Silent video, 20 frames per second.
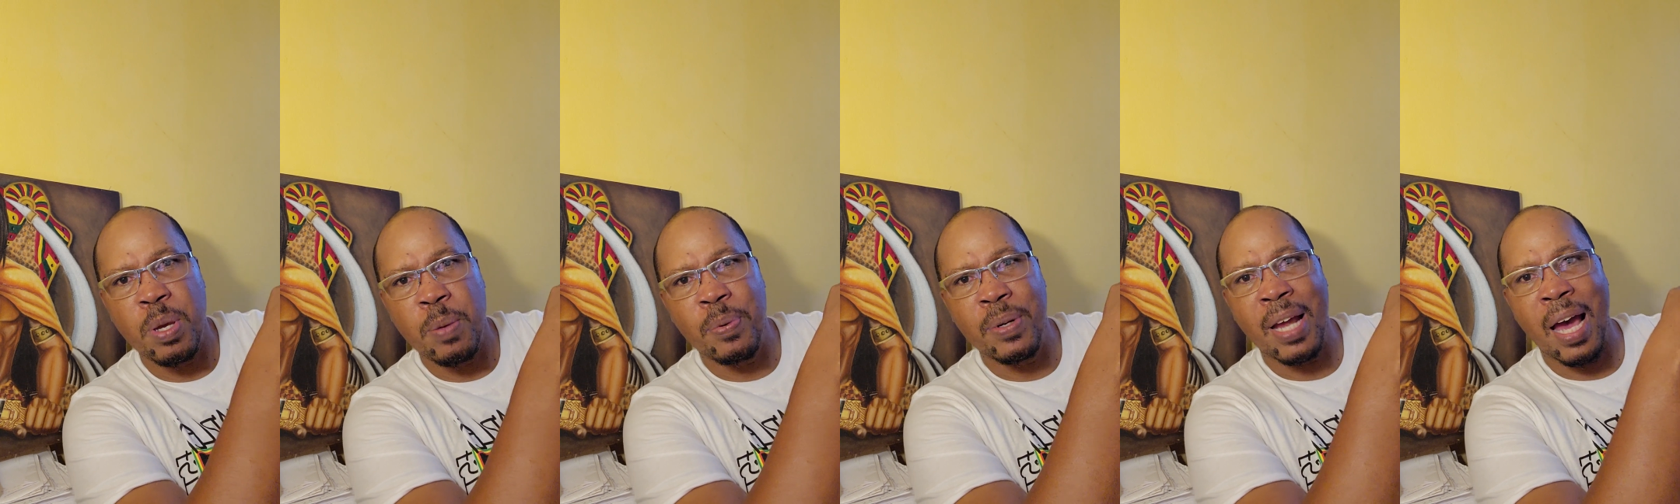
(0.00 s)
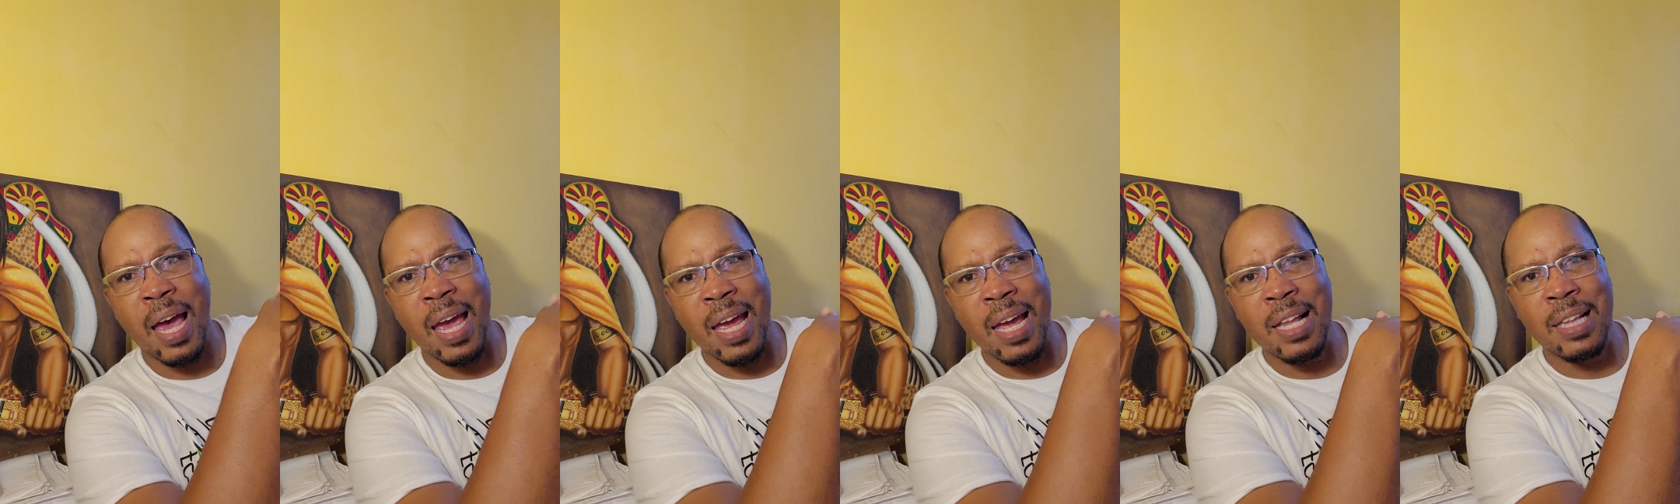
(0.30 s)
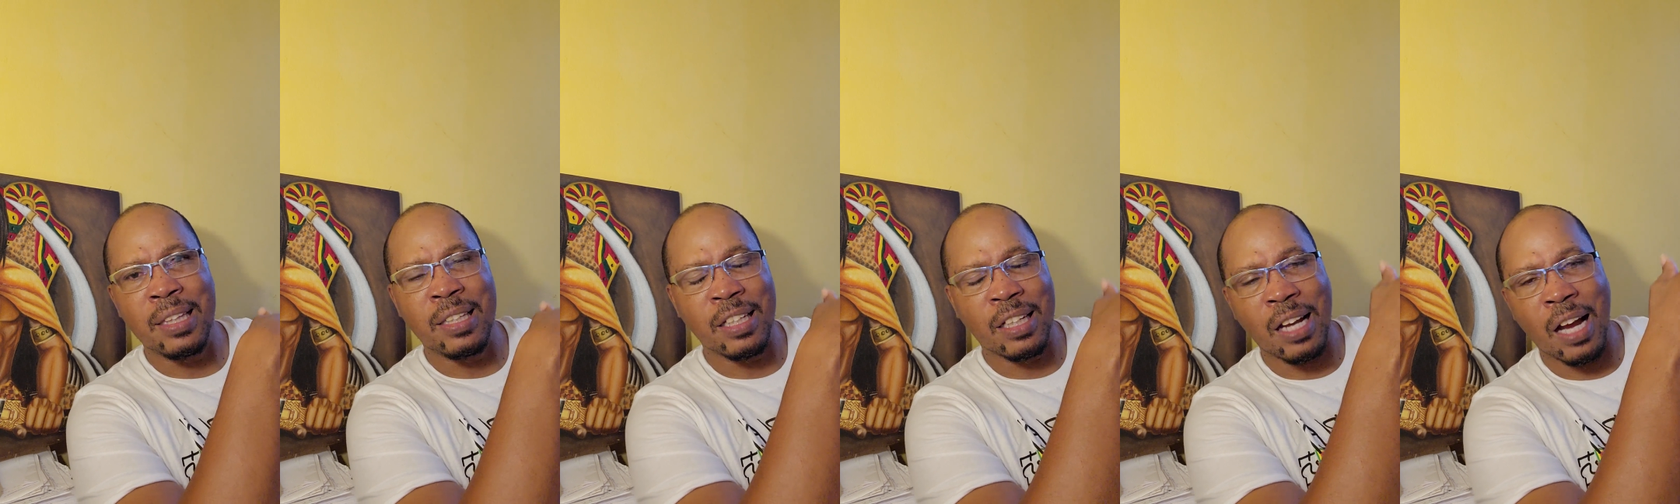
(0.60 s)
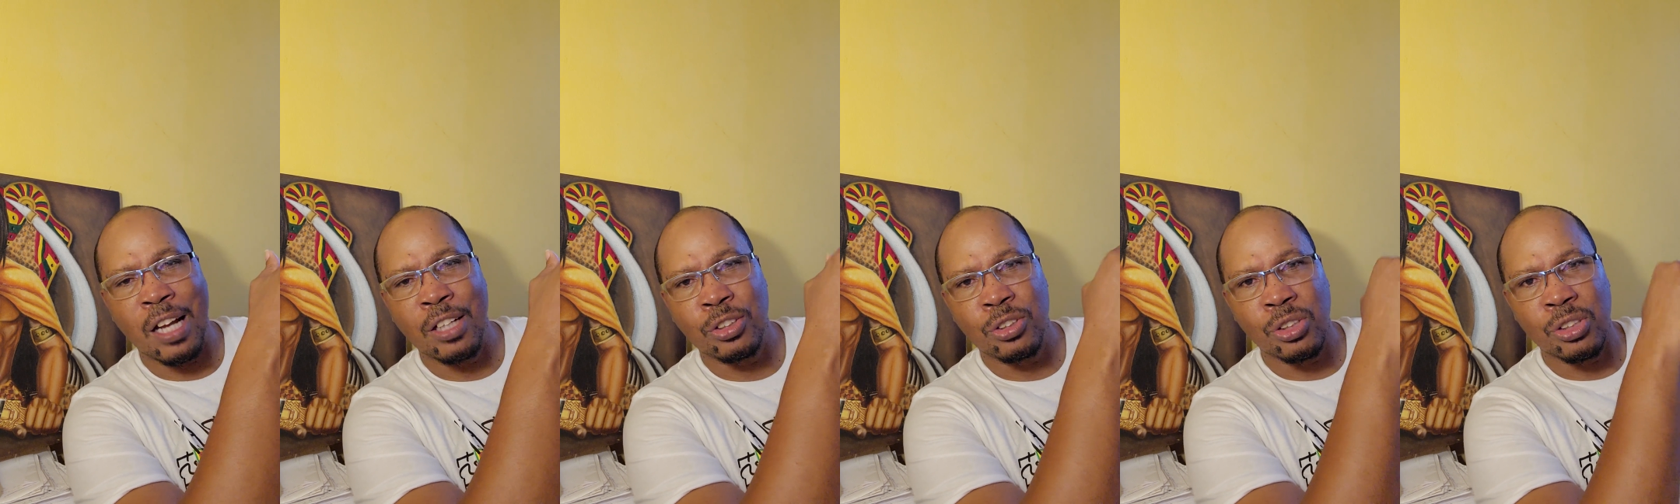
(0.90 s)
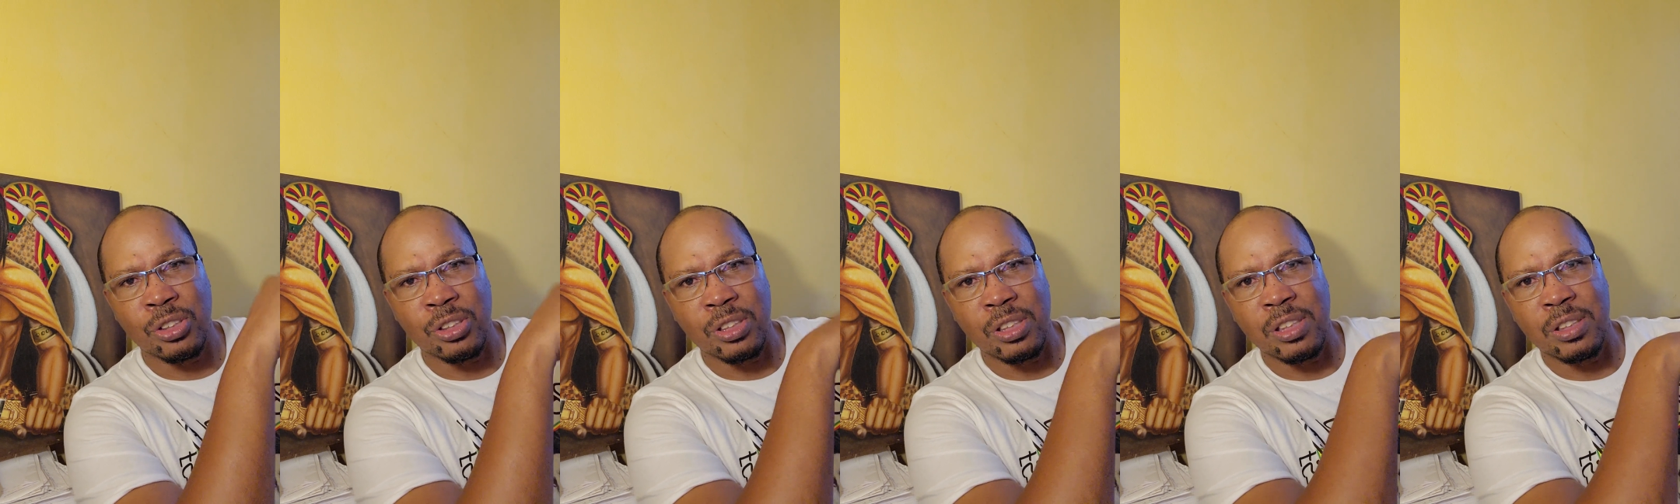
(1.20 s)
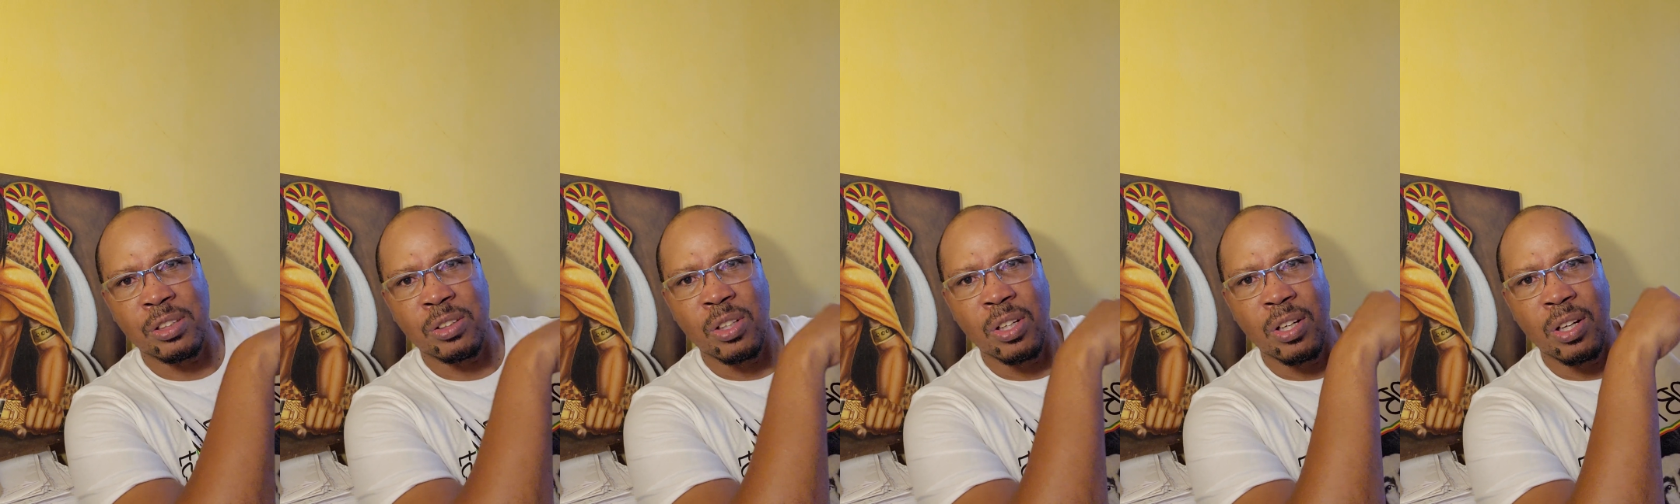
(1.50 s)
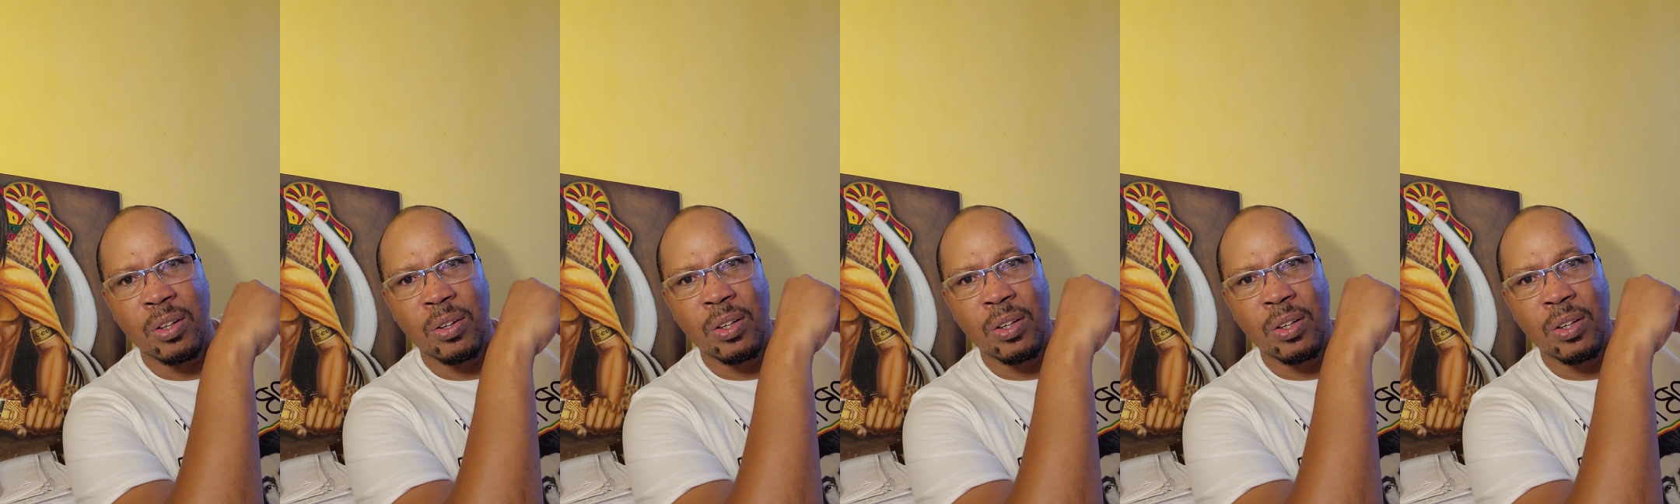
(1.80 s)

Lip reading: people in a healthy consciousness.